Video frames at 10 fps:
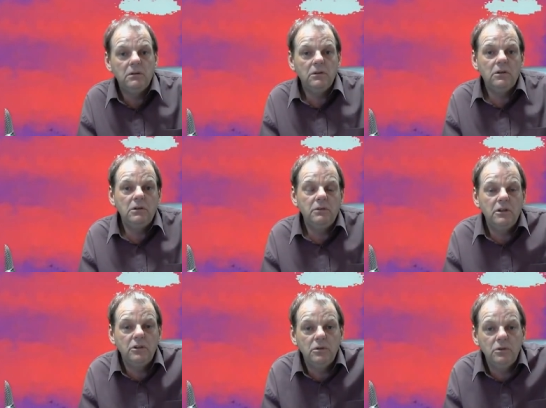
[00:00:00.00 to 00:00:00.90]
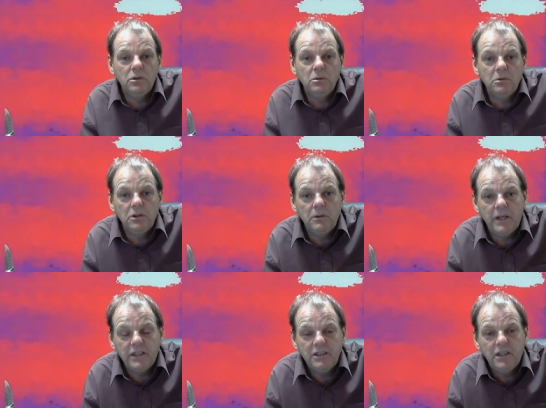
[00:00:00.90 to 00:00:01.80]
live on YouTube with no
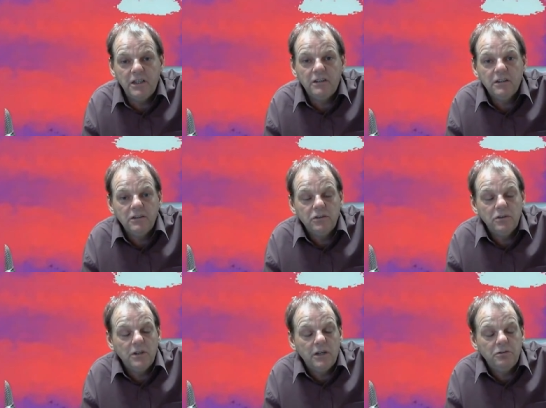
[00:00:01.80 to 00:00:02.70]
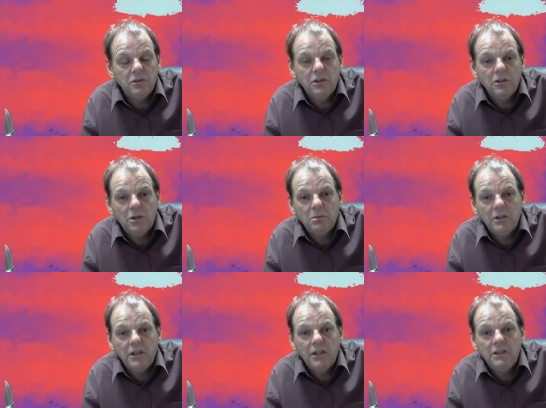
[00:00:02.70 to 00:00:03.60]
anesthetic than do that for another couple
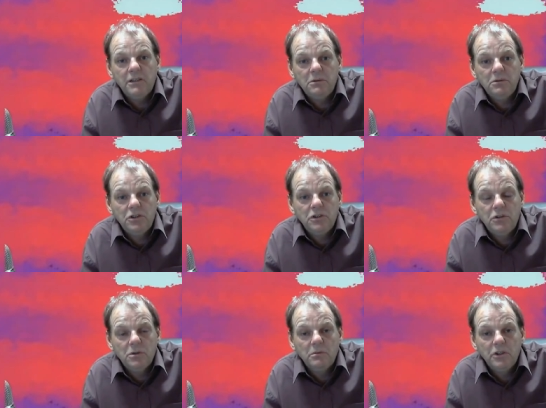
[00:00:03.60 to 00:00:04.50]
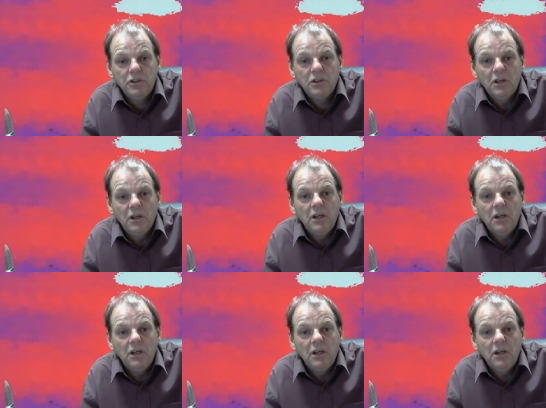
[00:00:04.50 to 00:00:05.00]
of days. That was just too much.